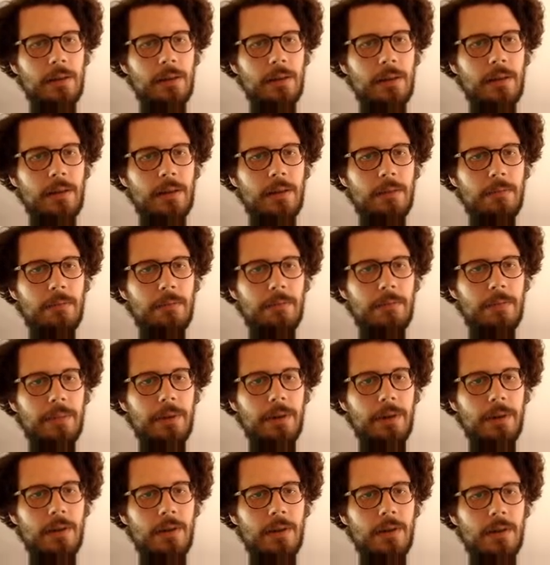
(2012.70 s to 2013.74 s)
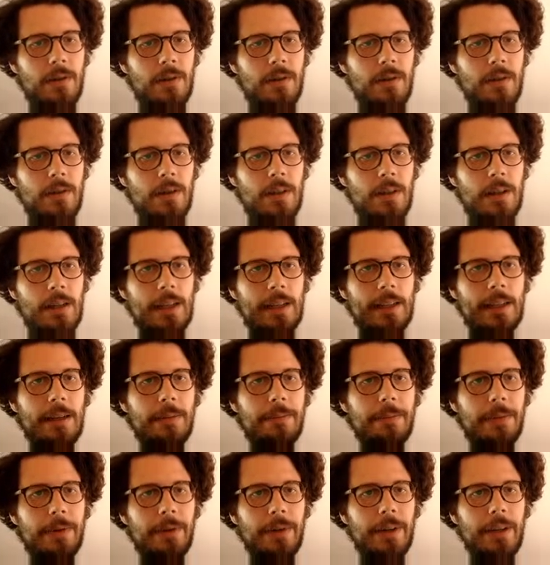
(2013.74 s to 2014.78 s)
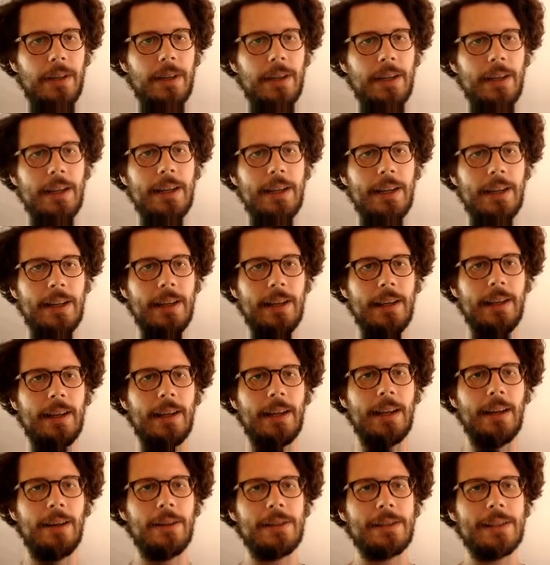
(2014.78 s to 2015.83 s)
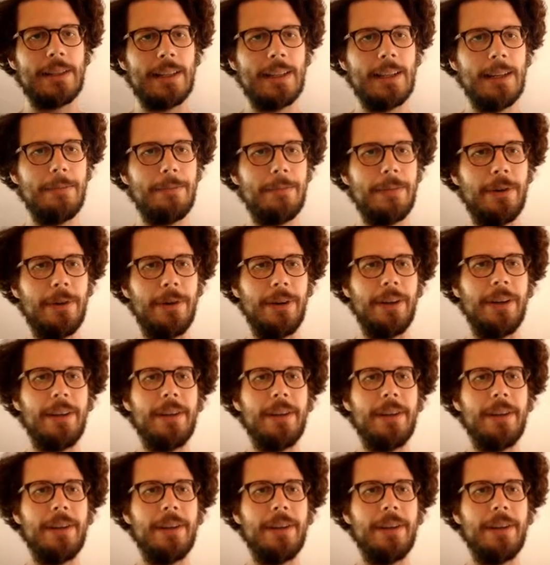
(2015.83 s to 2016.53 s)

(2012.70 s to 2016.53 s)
copy, the clipboard. I lost the clipboard.